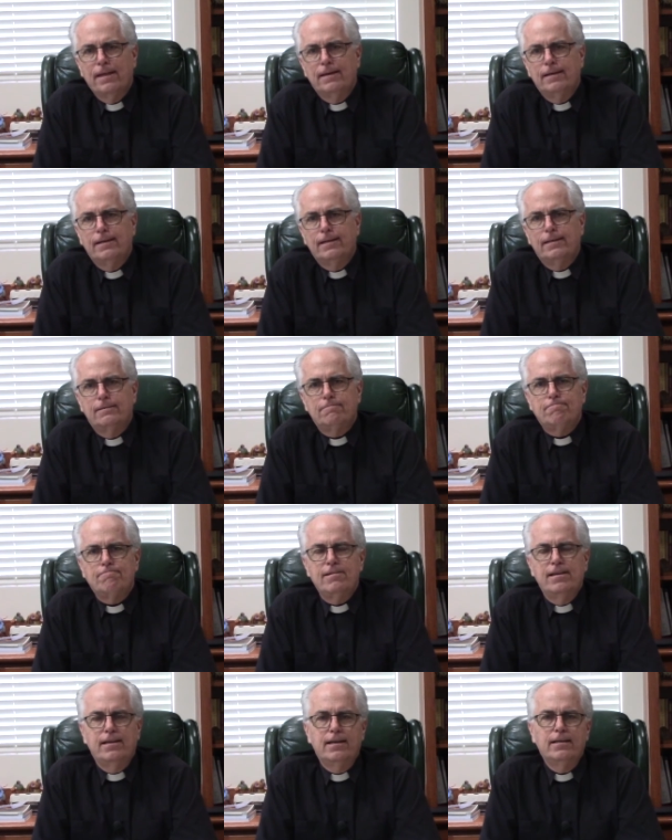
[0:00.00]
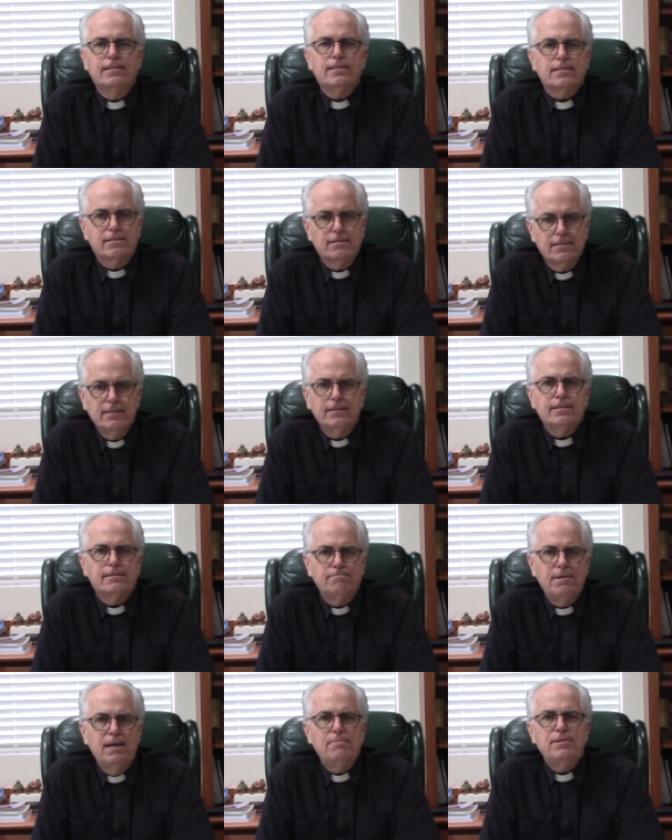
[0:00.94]
Um, and it's good,
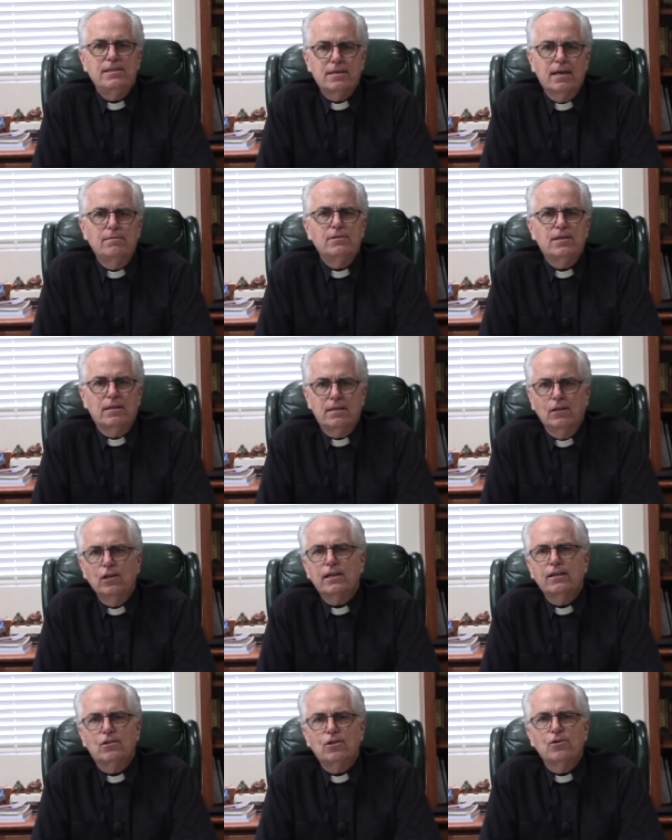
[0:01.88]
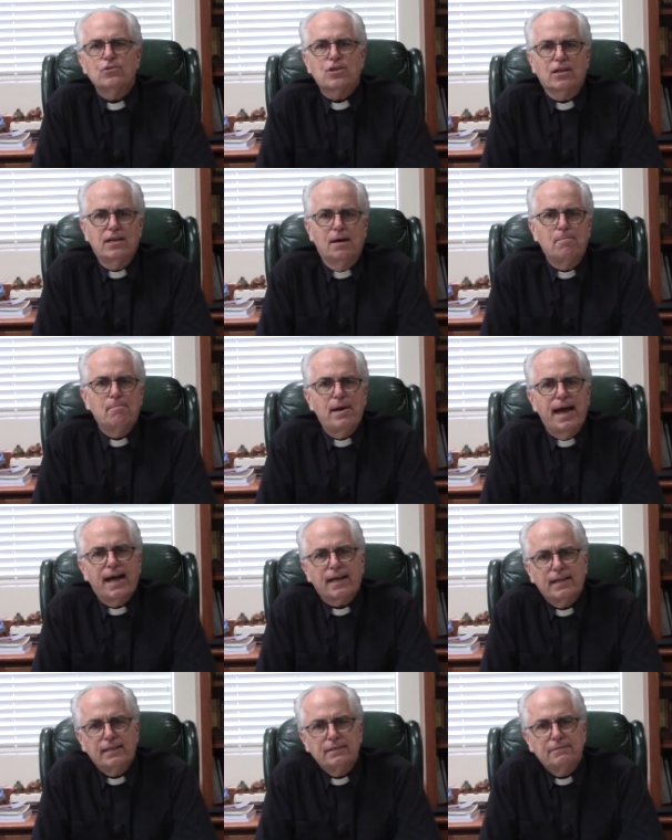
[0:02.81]
maybe time to look at those and come
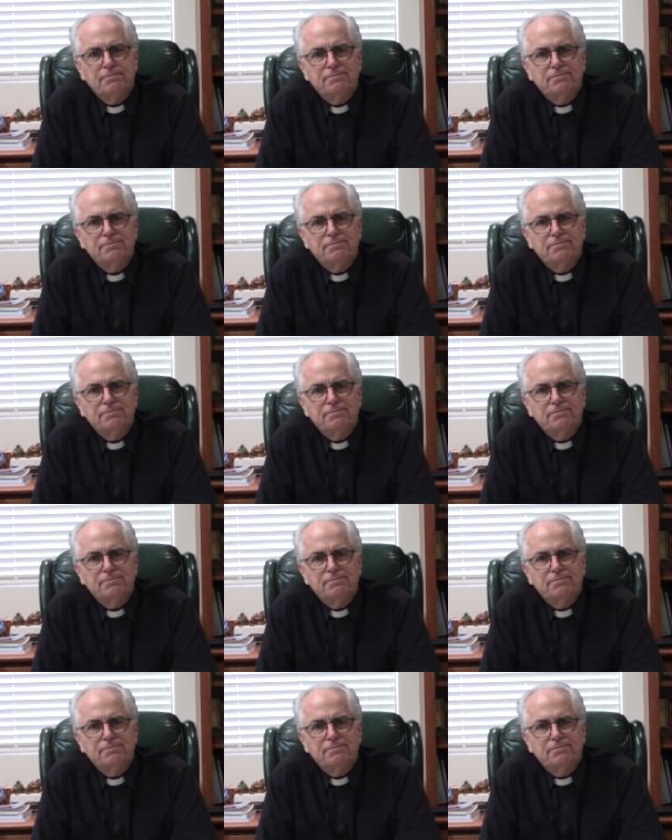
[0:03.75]
back.